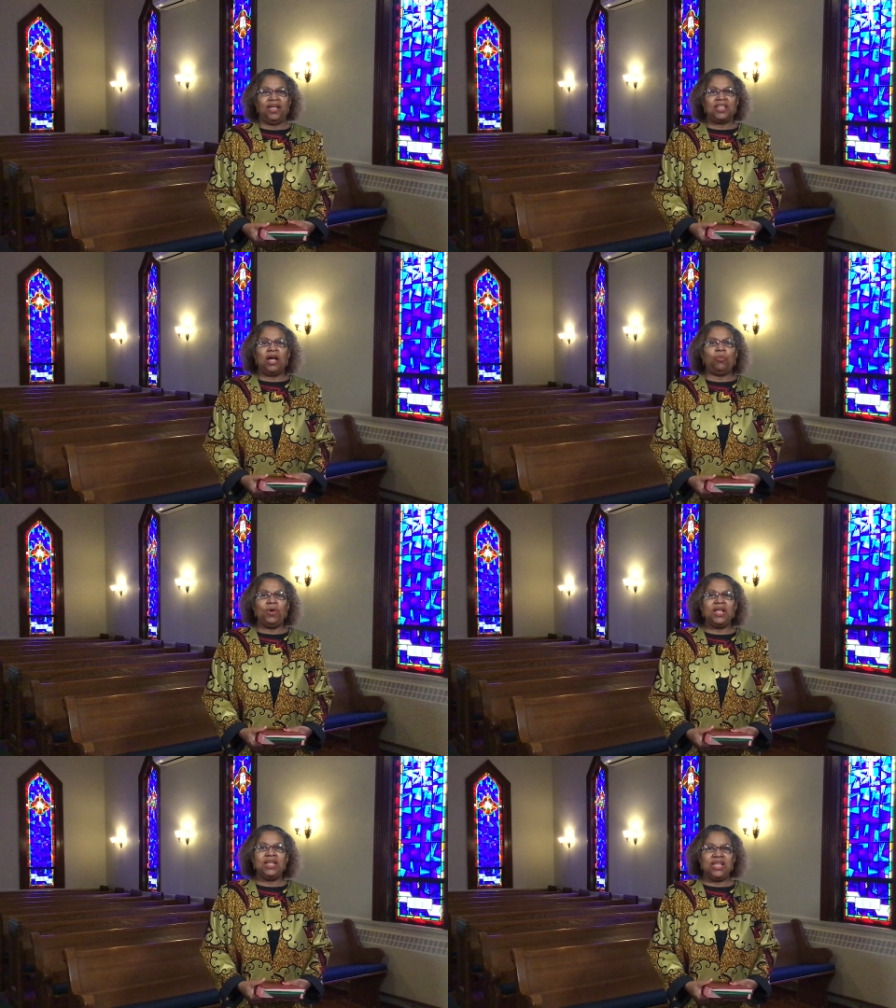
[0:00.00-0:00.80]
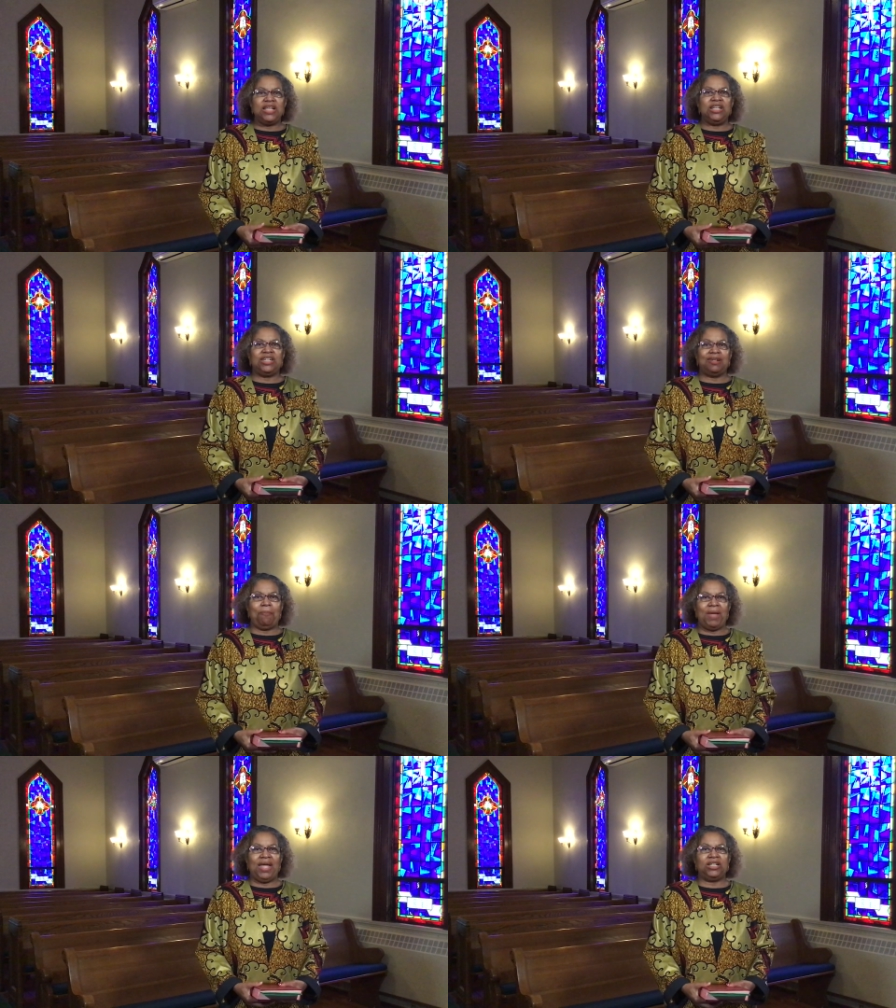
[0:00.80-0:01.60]
that we need to
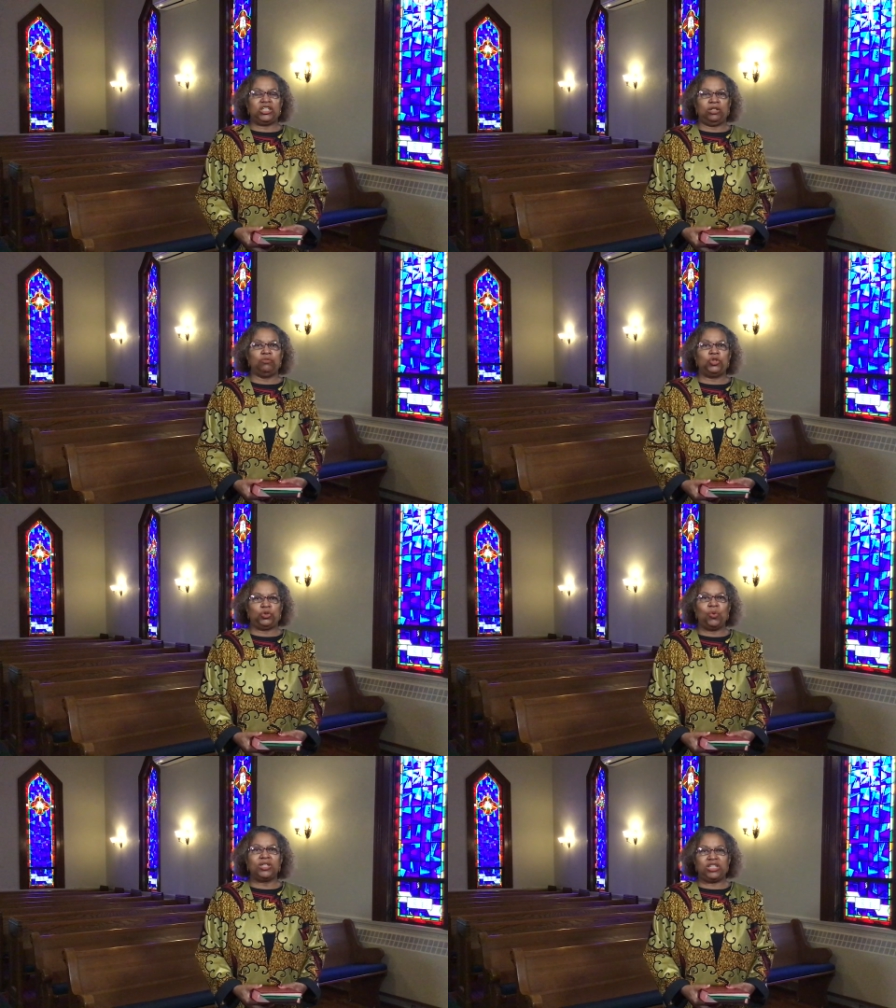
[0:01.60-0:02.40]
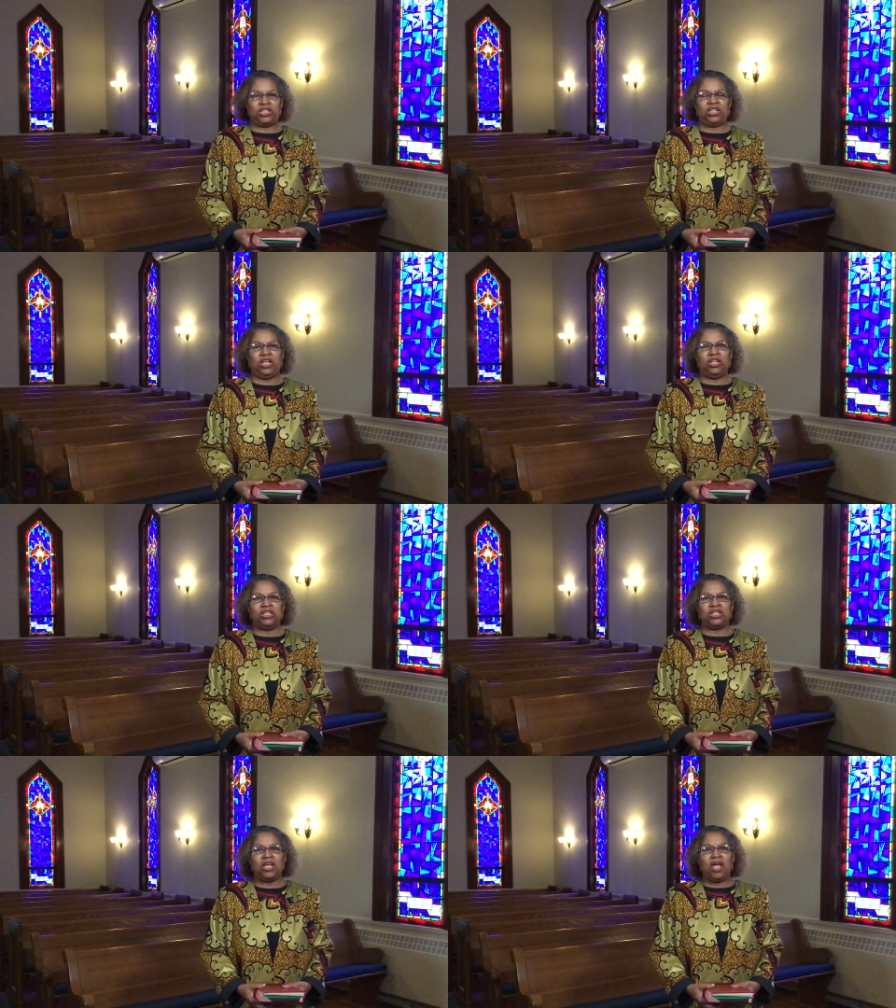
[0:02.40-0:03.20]
make some
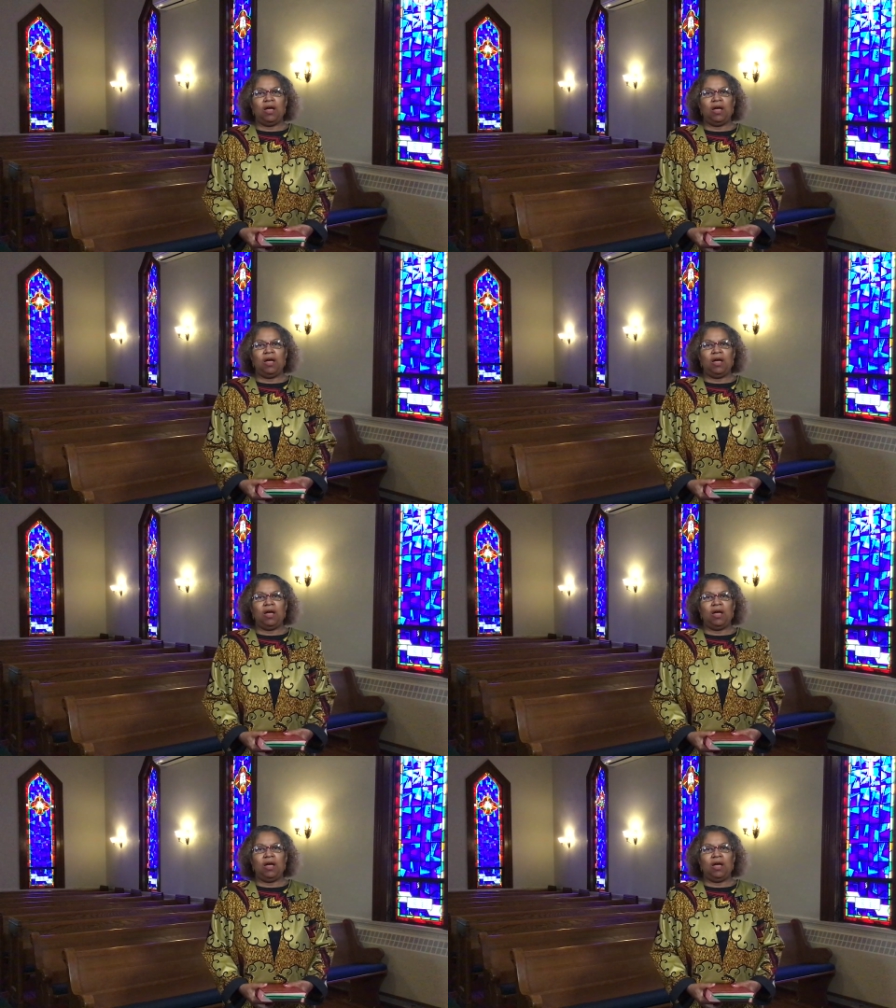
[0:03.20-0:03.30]
choices